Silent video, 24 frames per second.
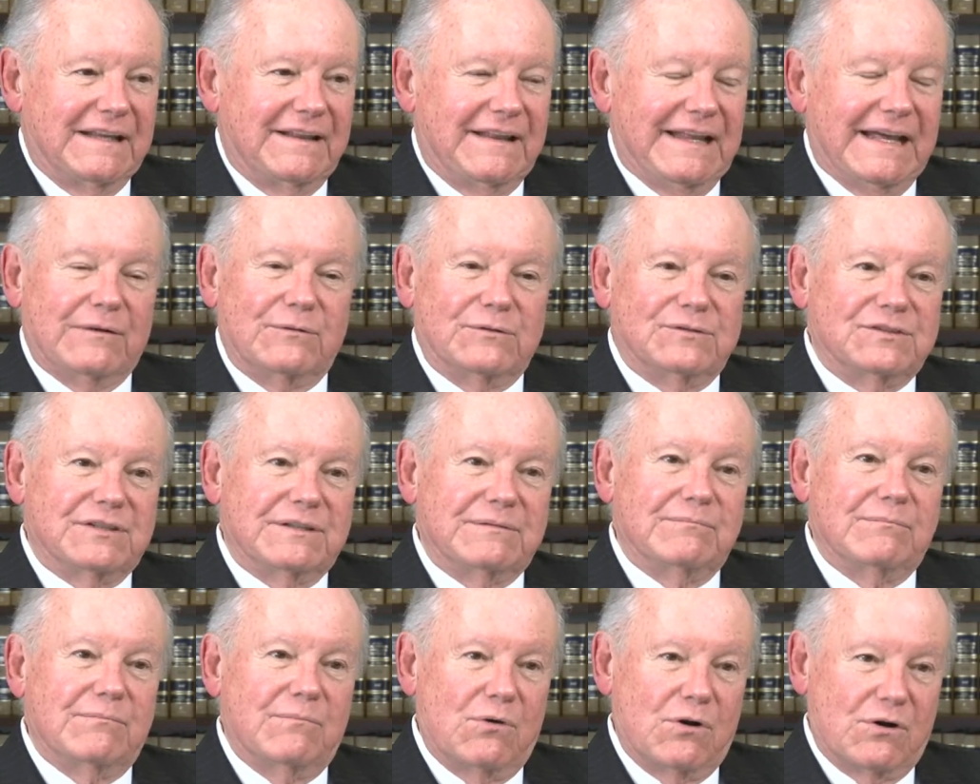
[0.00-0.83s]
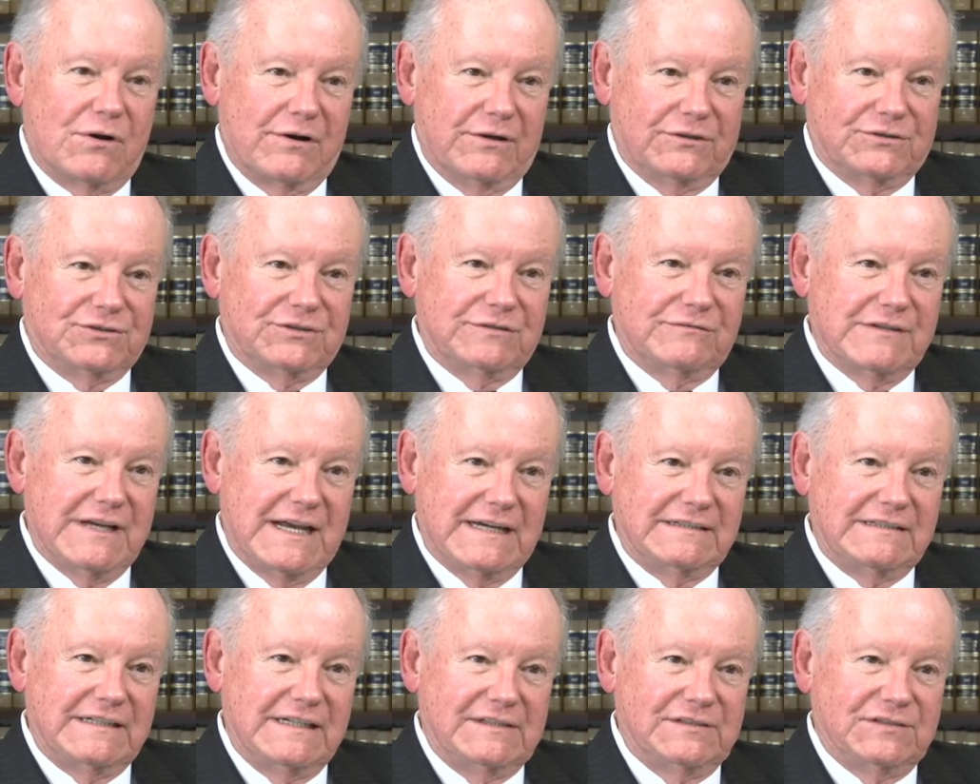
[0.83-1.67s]
That was in March of
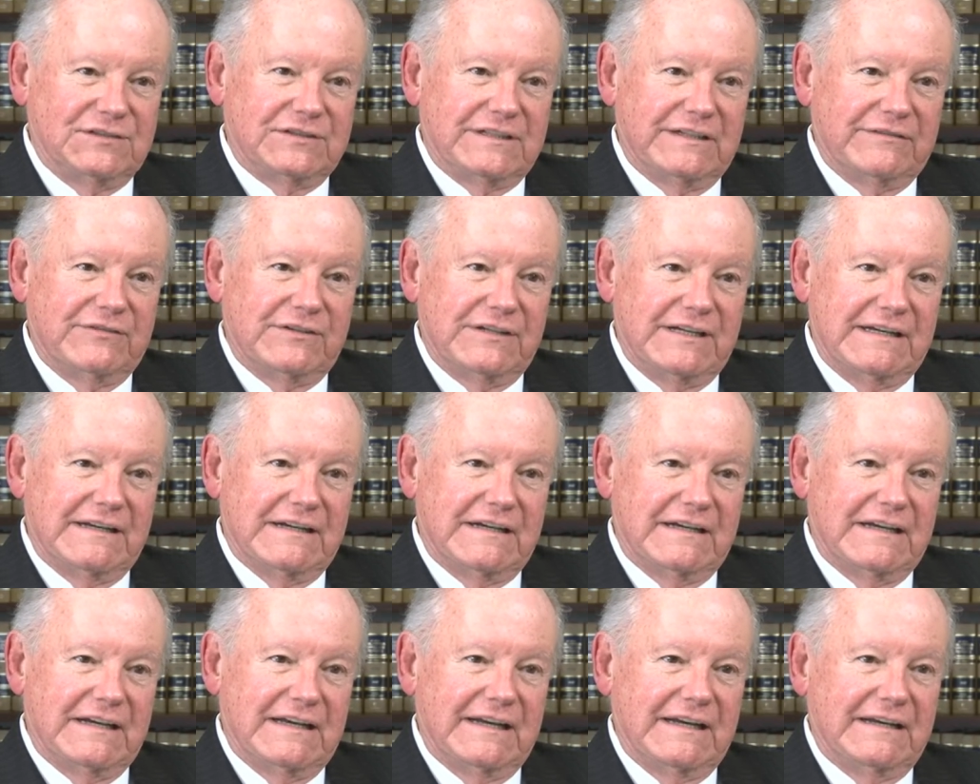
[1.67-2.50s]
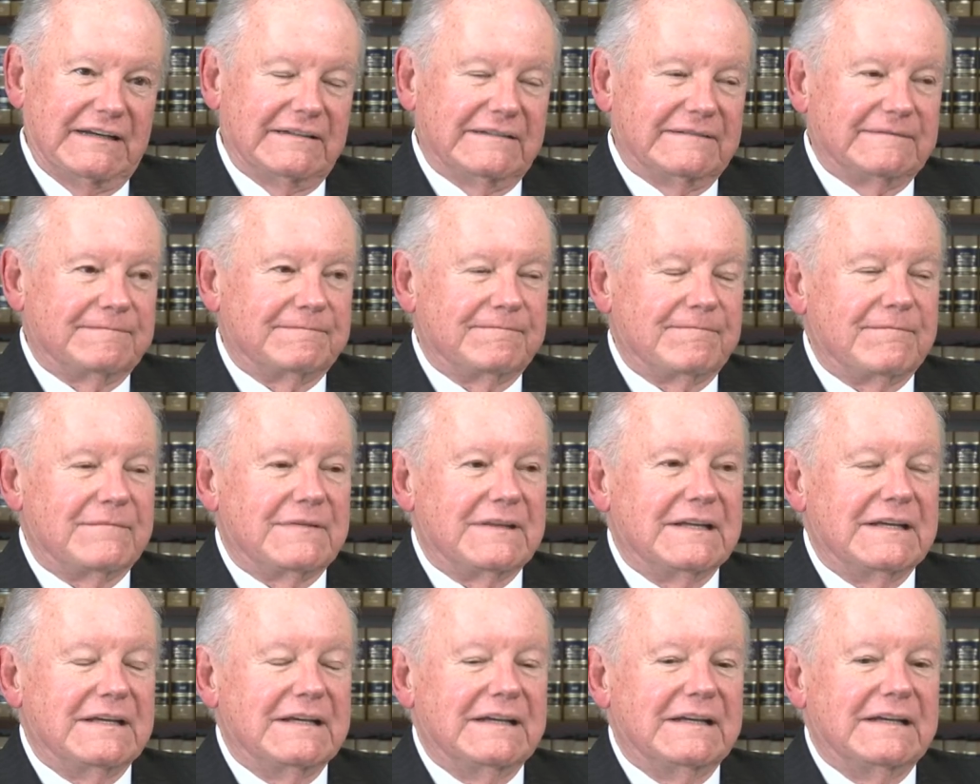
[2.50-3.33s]
1979.
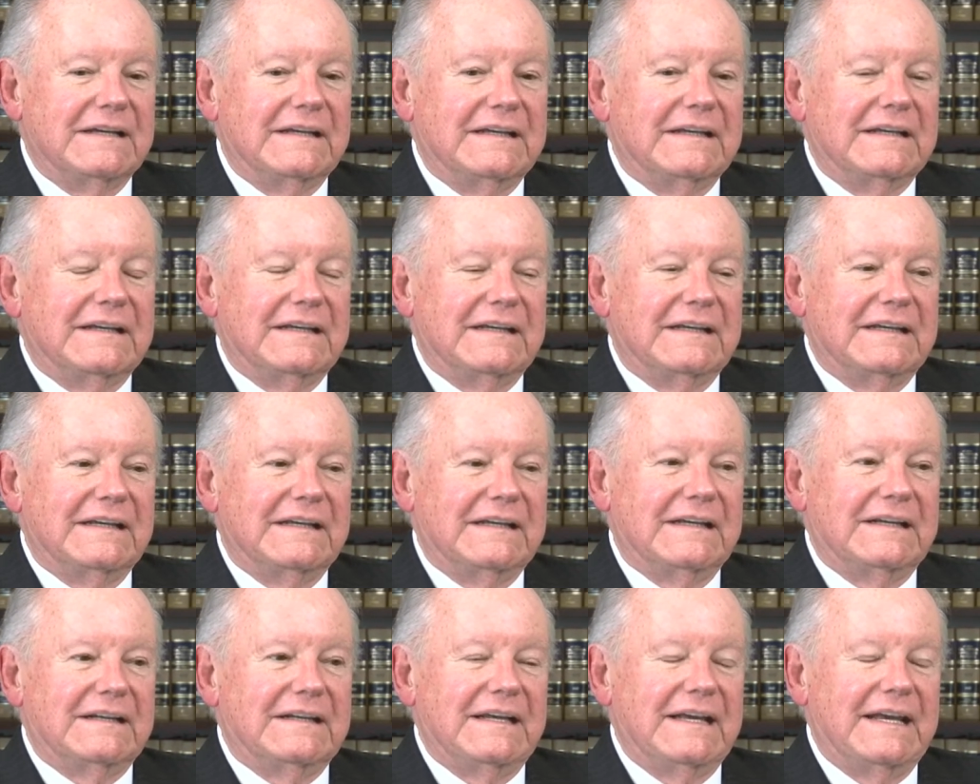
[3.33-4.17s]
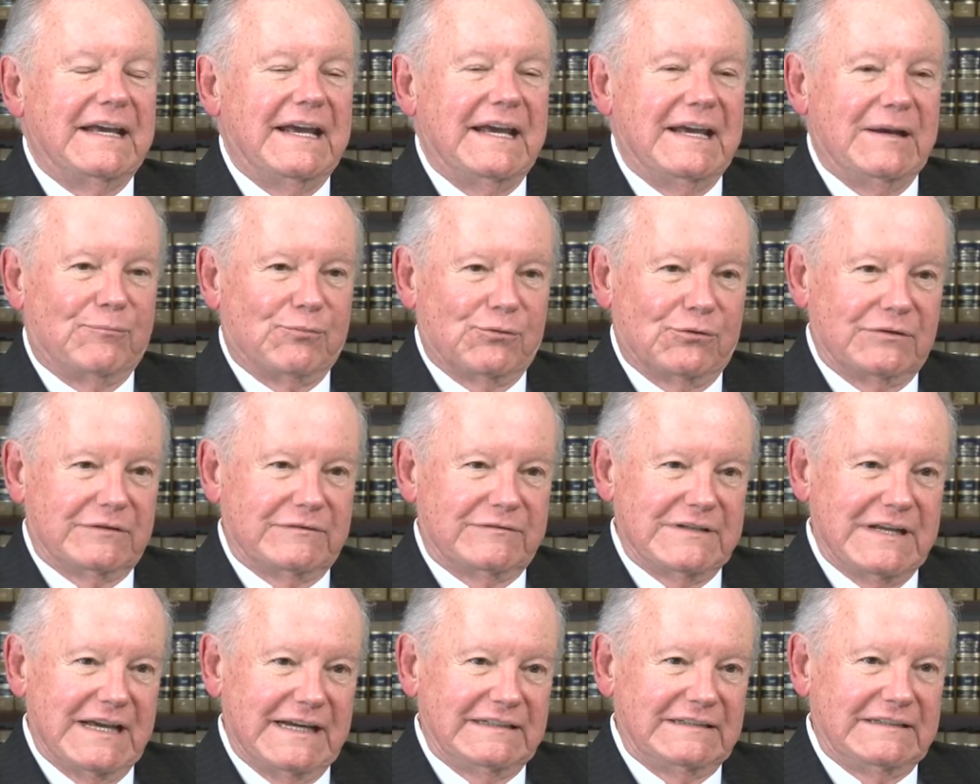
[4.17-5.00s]
In April
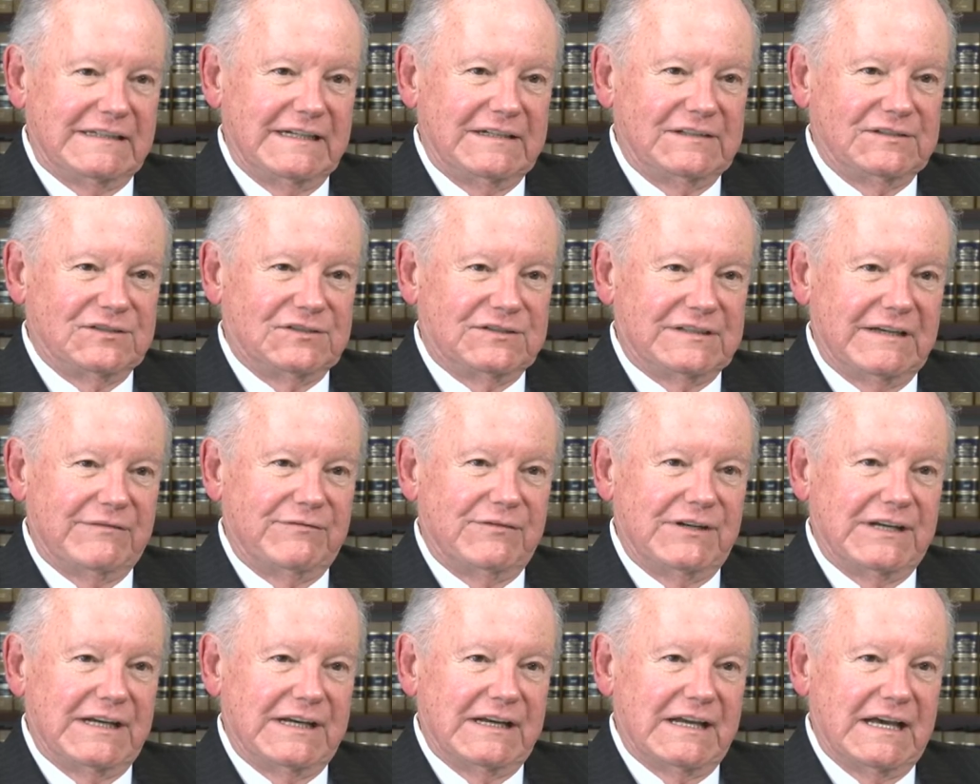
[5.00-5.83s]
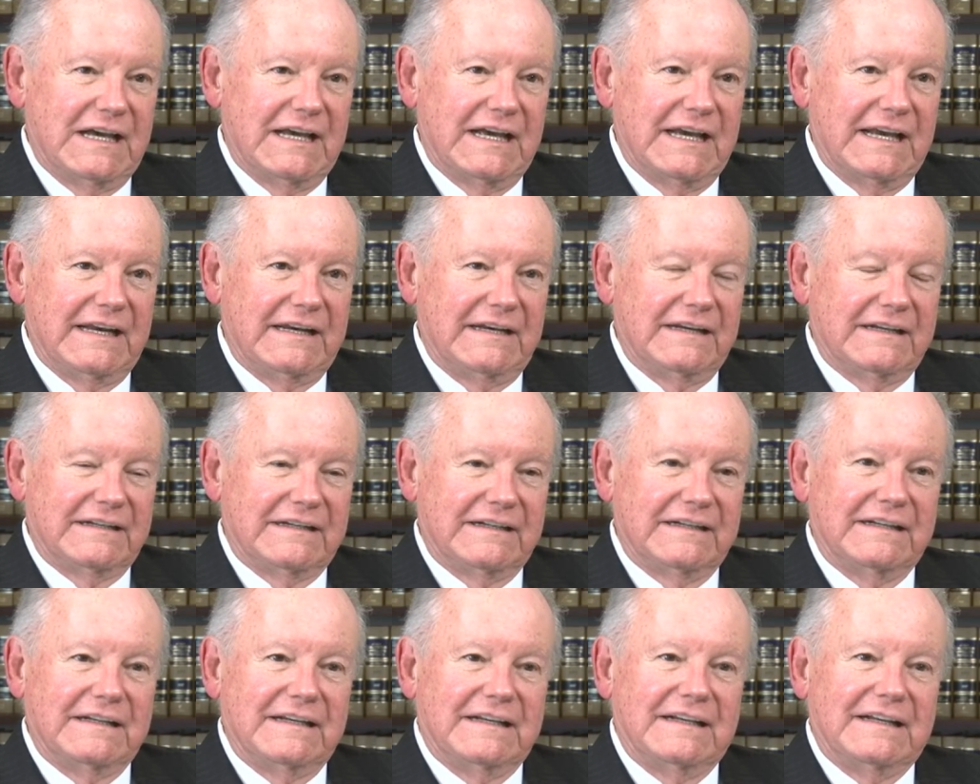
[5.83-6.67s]
of 1979,
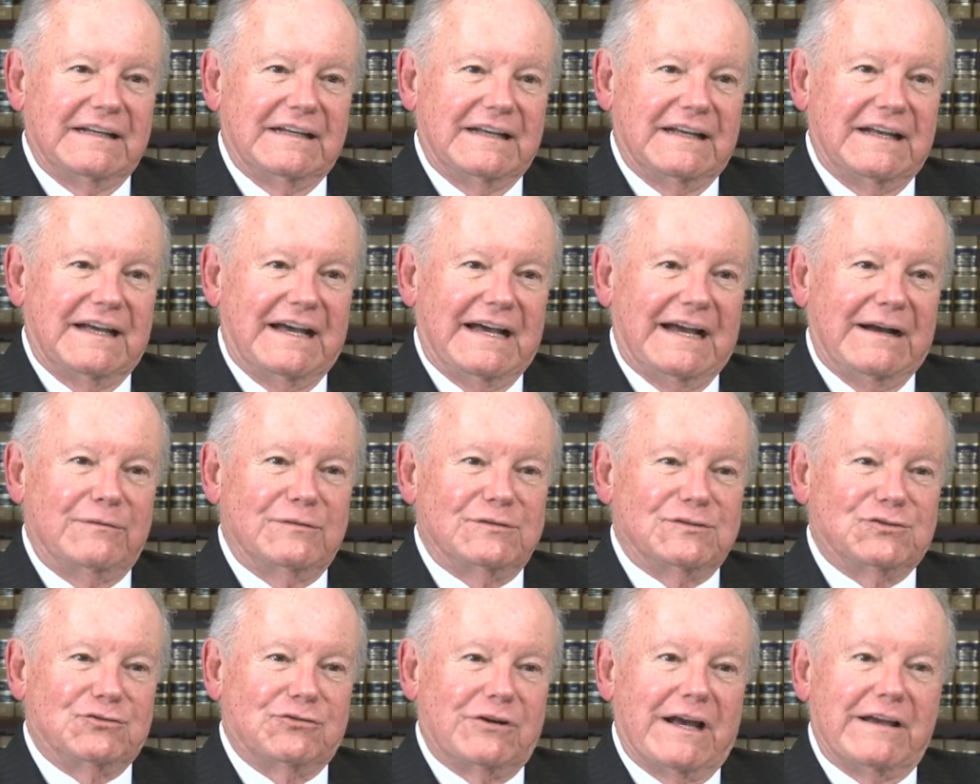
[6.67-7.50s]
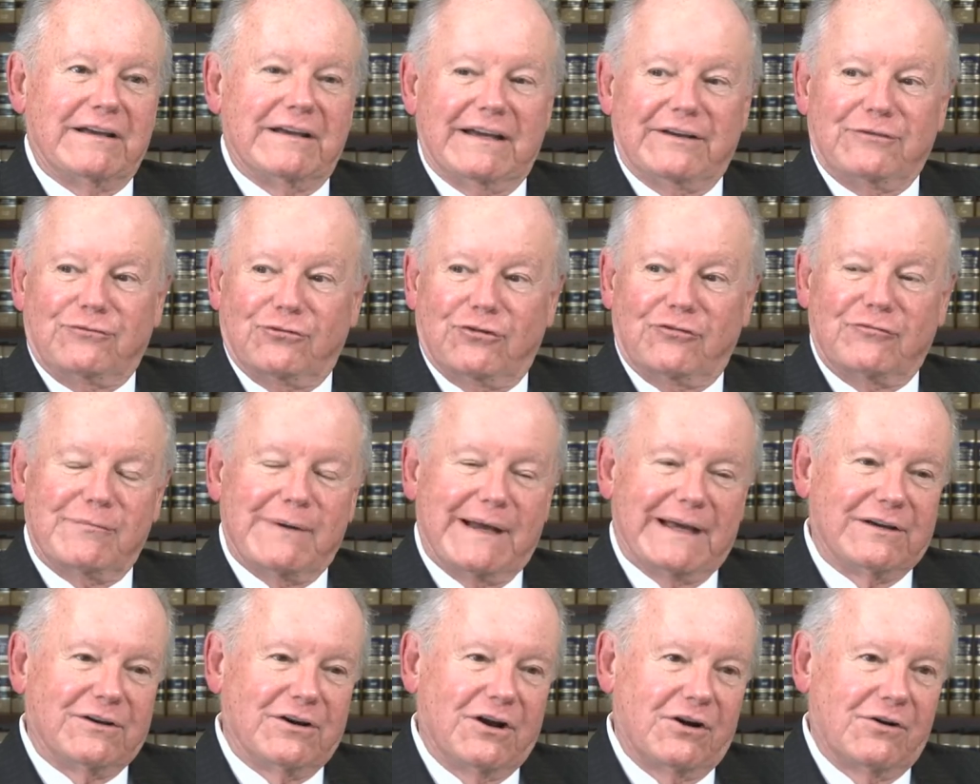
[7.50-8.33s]
I was dry, I drove
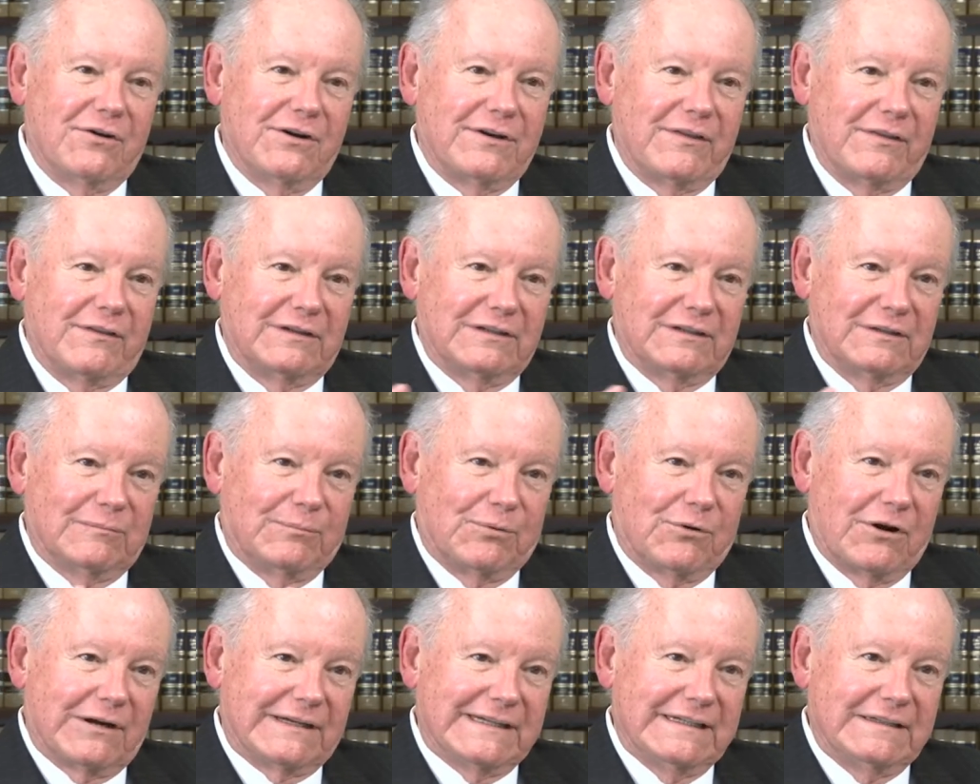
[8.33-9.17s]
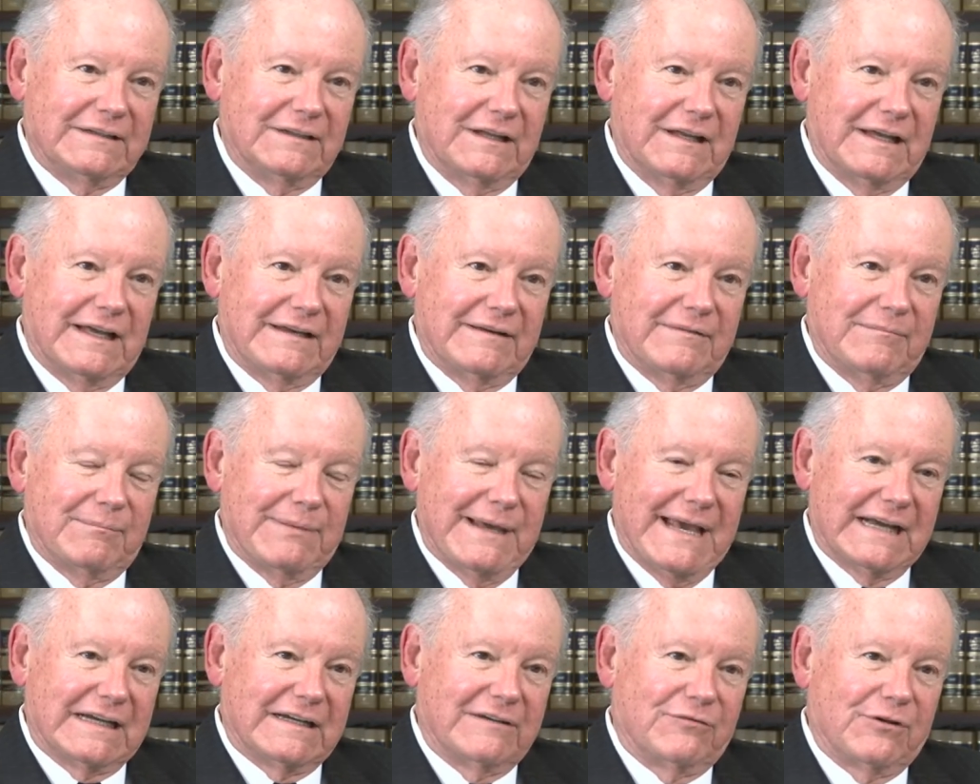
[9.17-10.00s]
my car into the little parking lot in
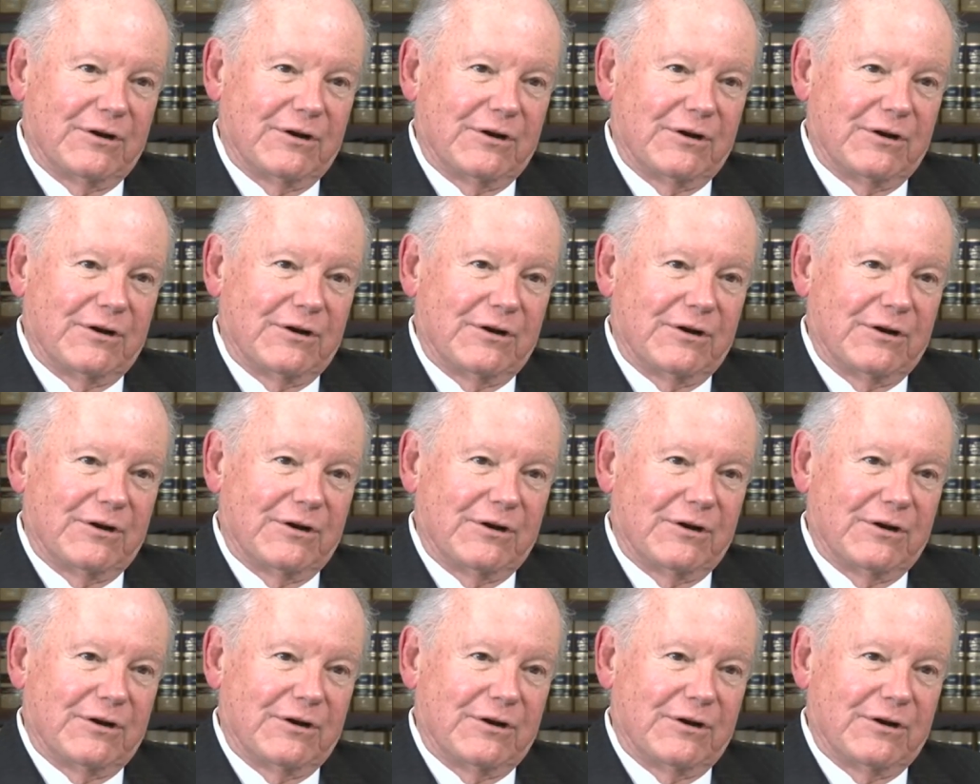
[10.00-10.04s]
back